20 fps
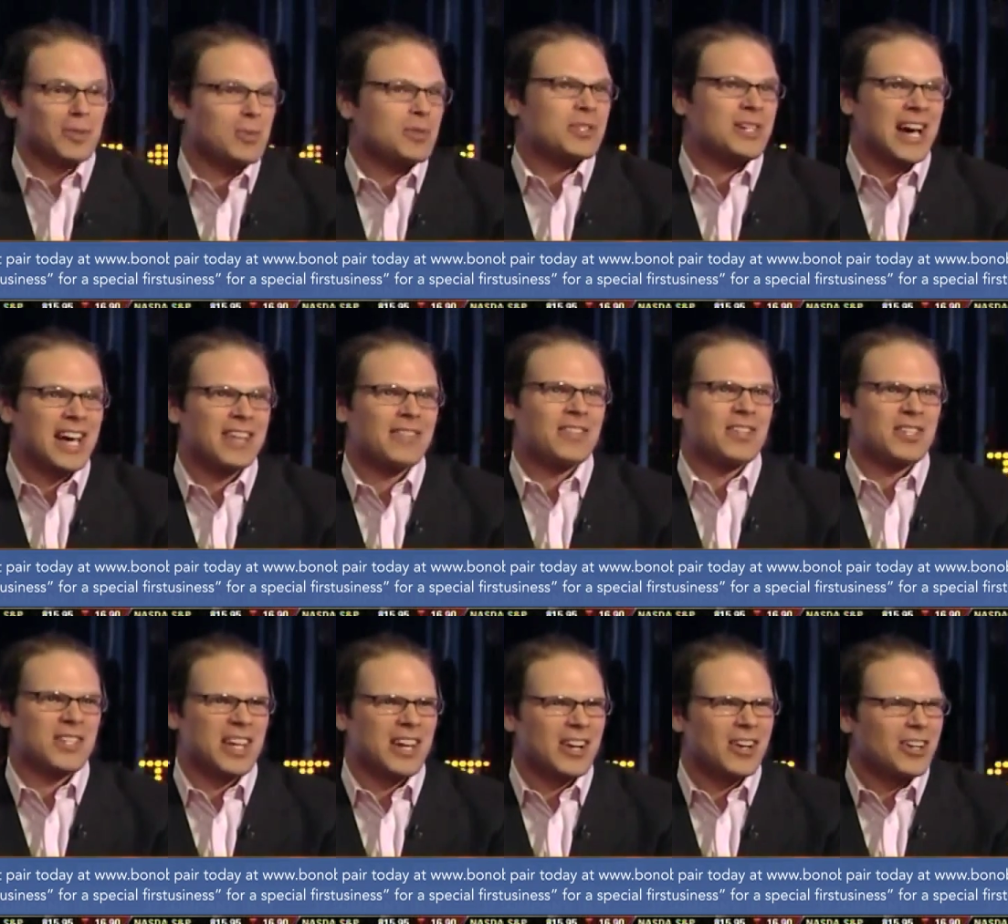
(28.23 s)
It was kind of a
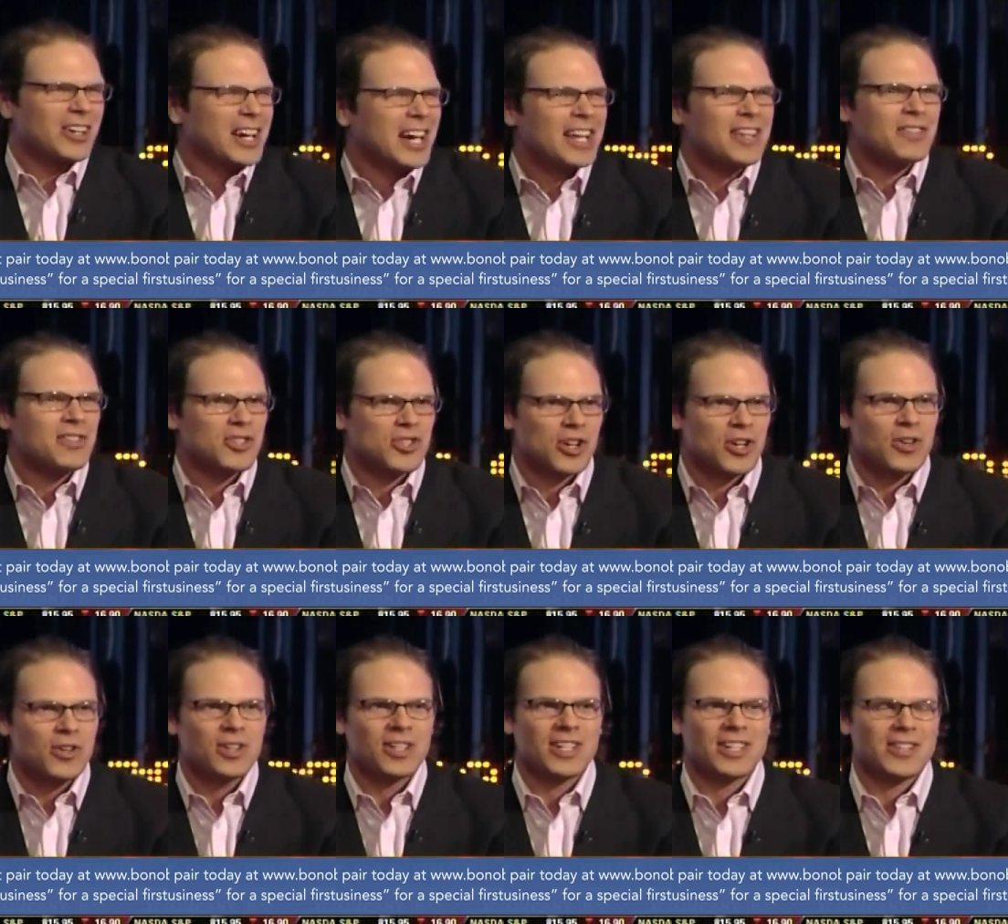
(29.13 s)
dare, kind of a
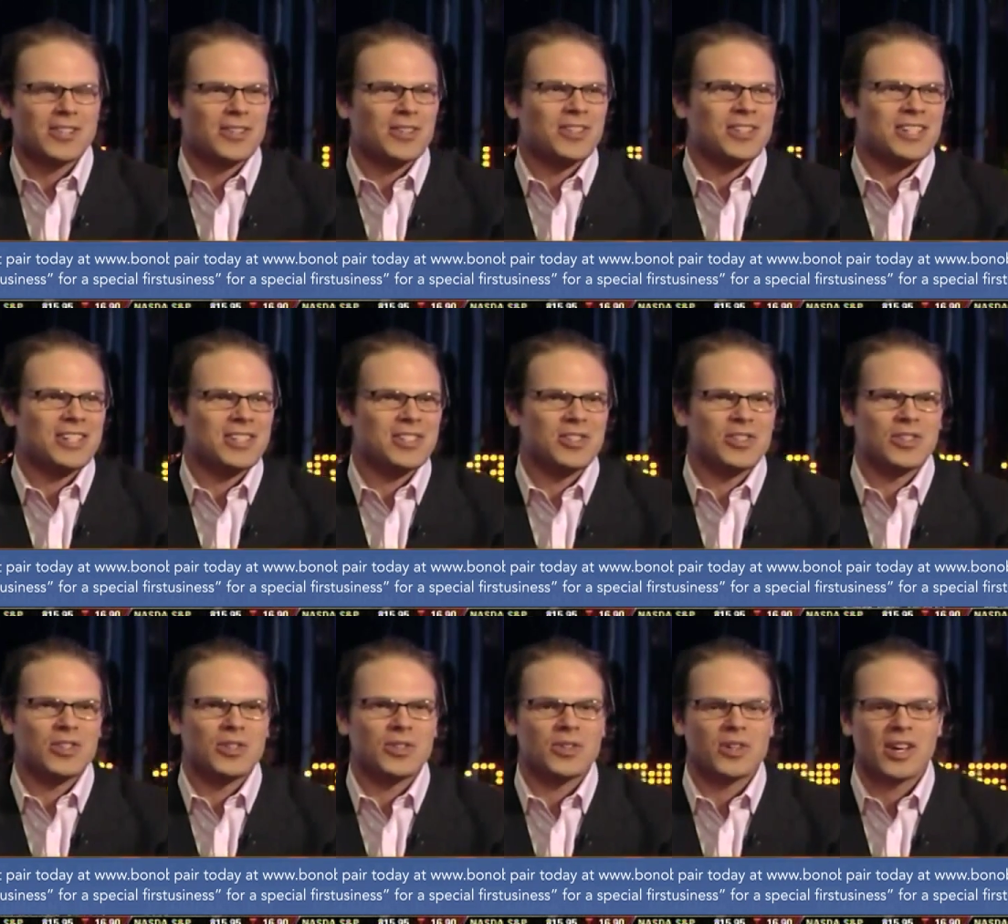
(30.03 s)
joke, and it turned
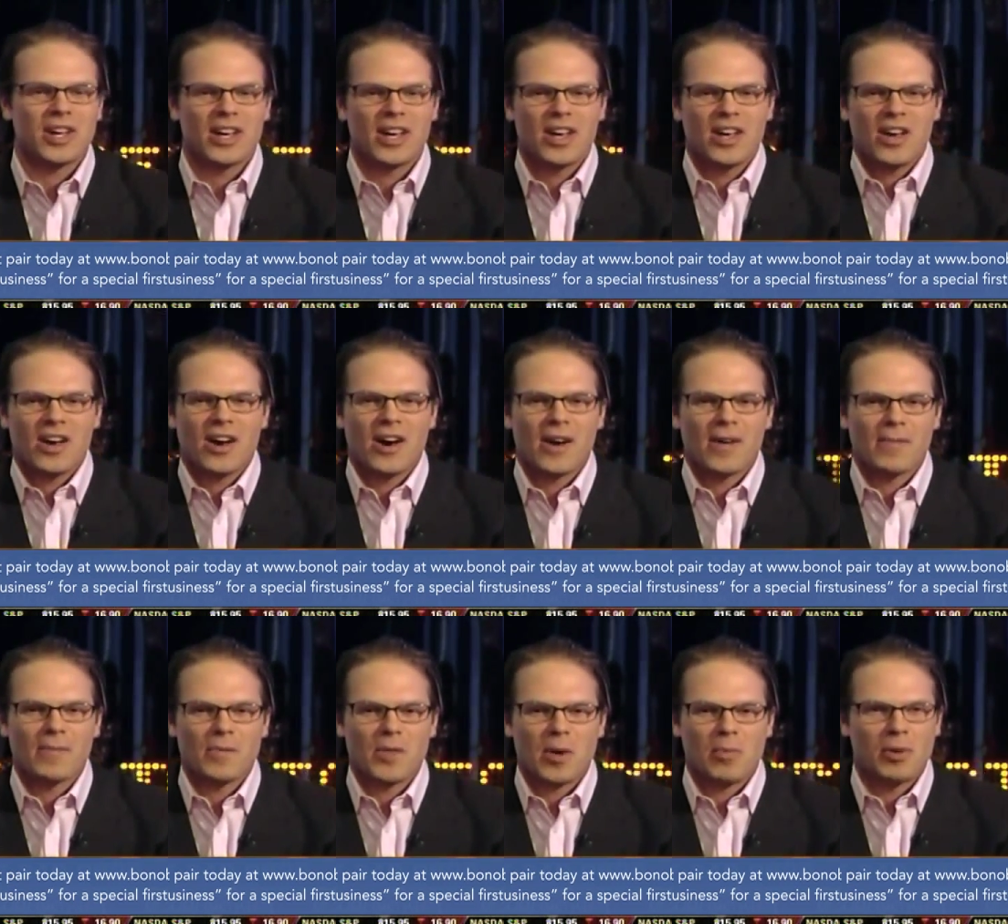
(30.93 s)
into
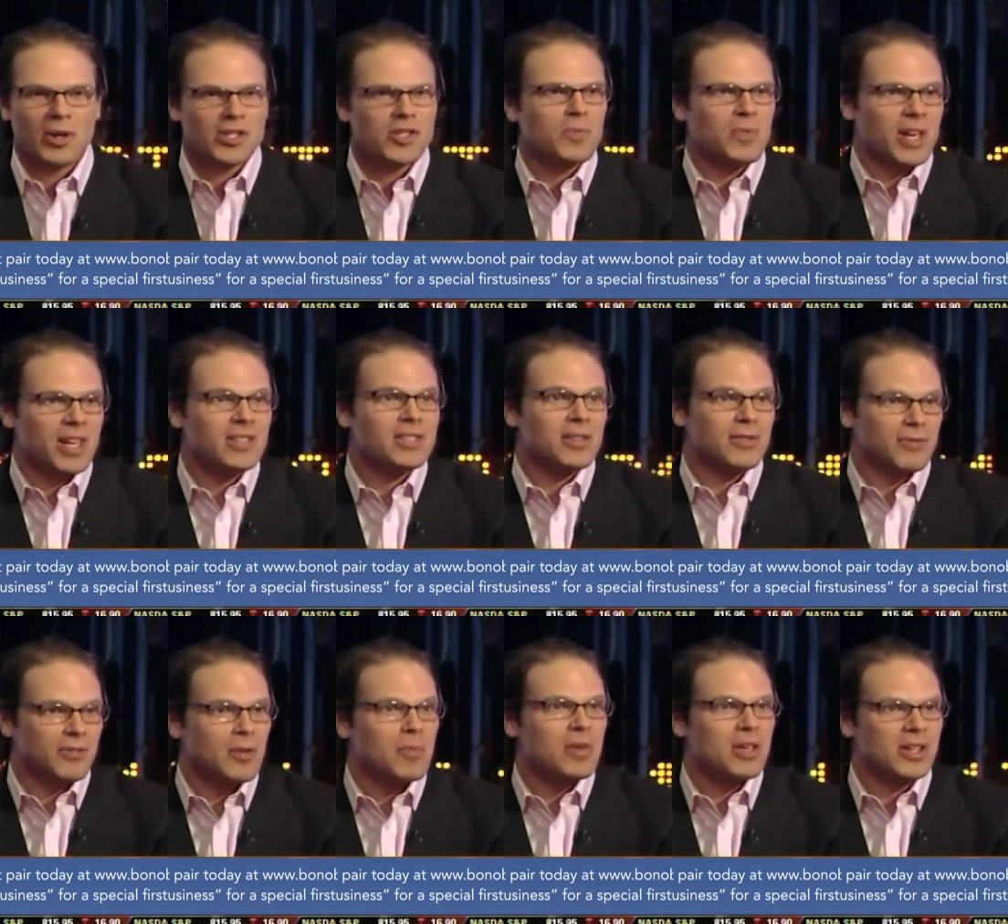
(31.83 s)
um, a bunch of pants that
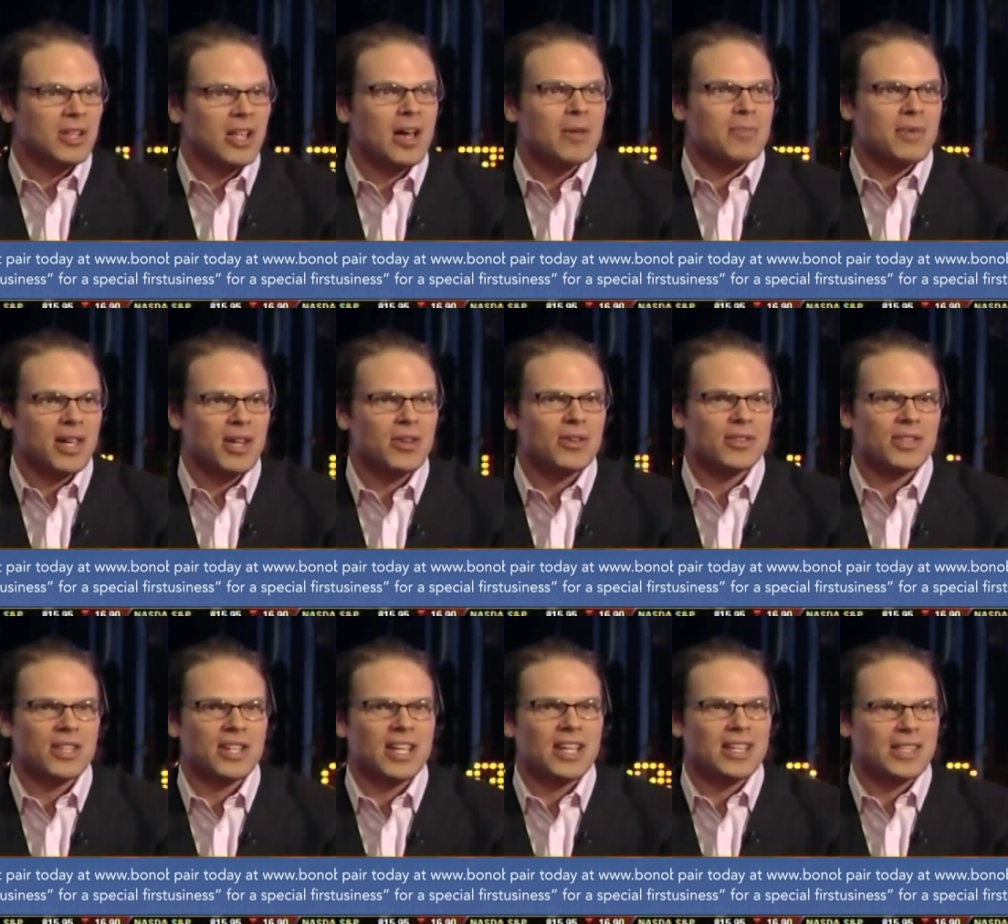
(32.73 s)
fit me a lot better
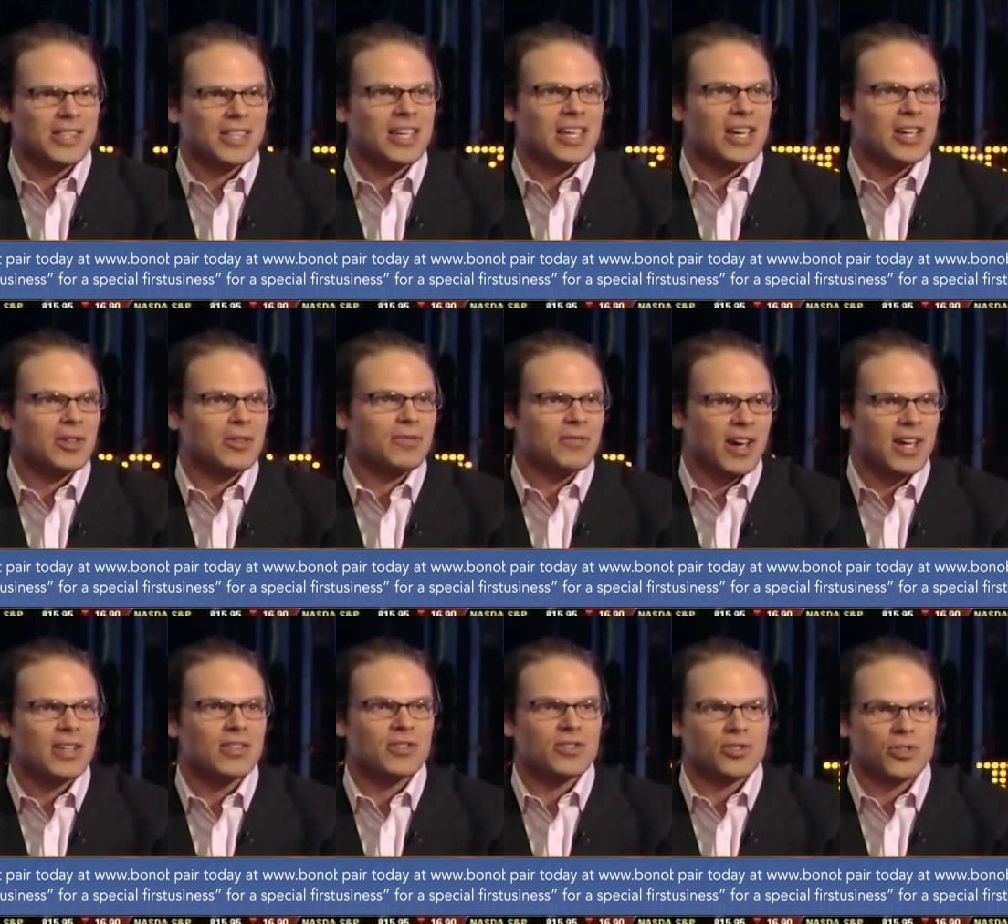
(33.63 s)
than anything I could find in